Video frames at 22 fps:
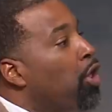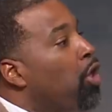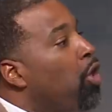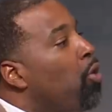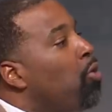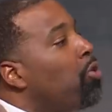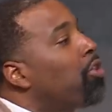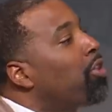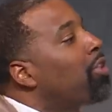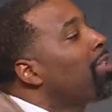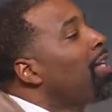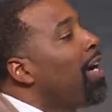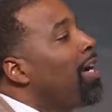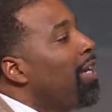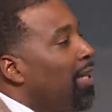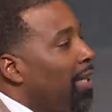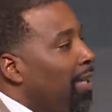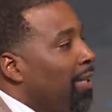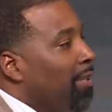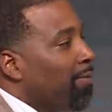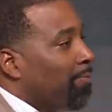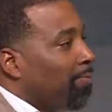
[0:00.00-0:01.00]
you
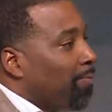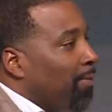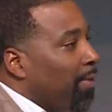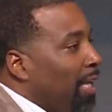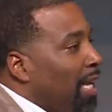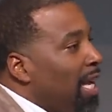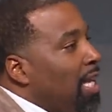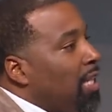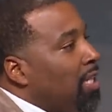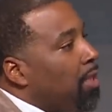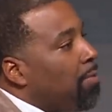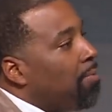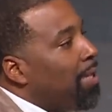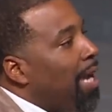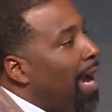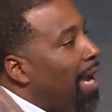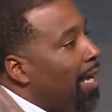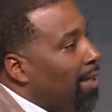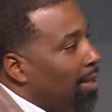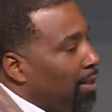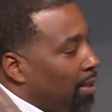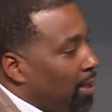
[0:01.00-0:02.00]
study
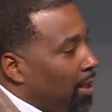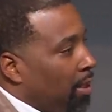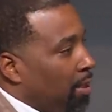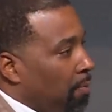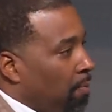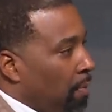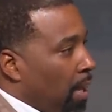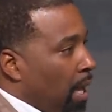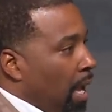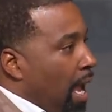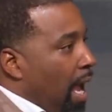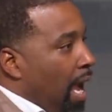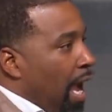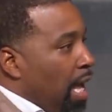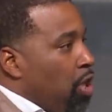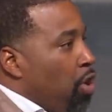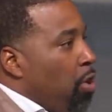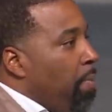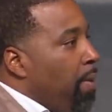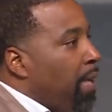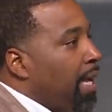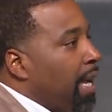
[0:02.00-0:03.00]
Egyptology and
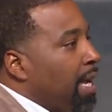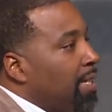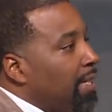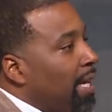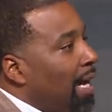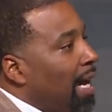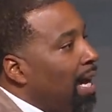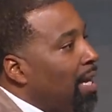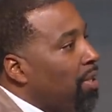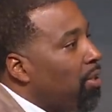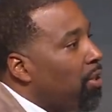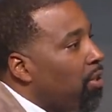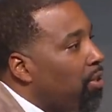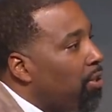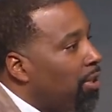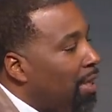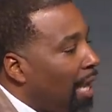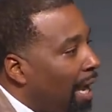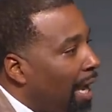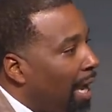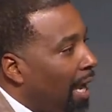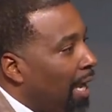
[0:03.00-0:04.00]
you begin to
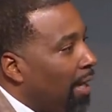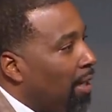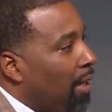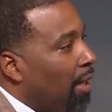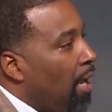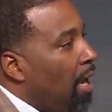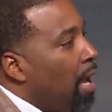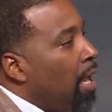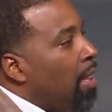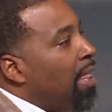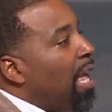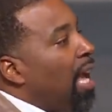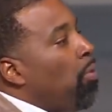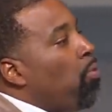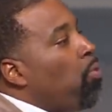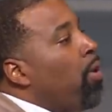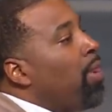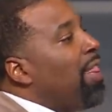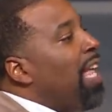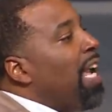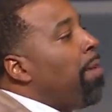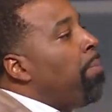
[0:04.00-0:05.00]
understand that
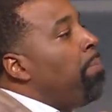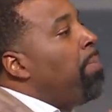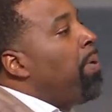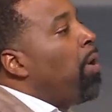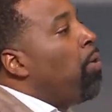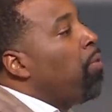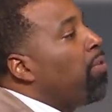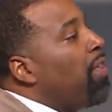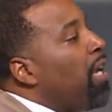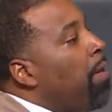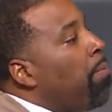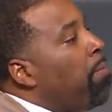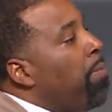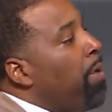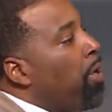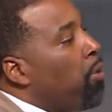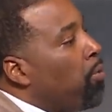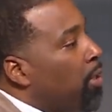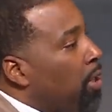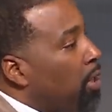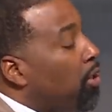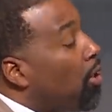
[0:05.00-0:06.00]
when they built their
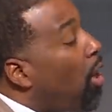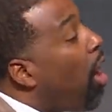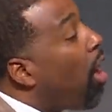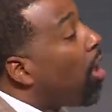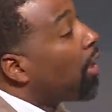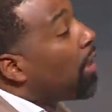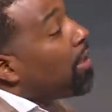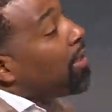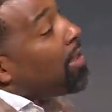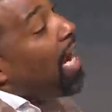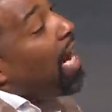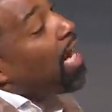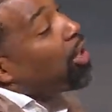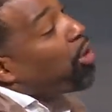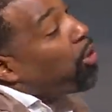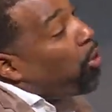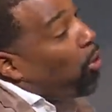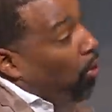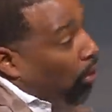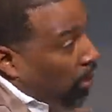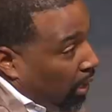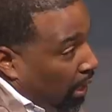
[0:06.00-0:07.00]
buildings
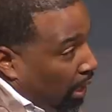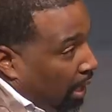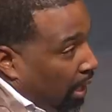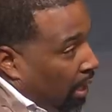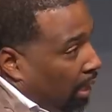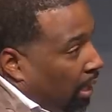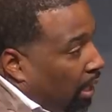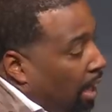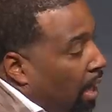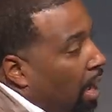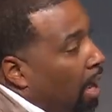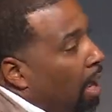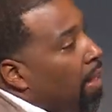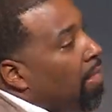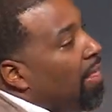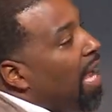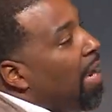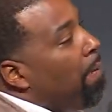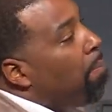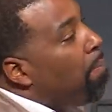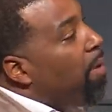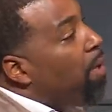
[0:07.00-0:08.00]
architecturally,
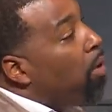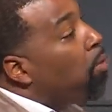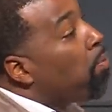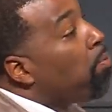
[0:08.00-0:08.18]
they built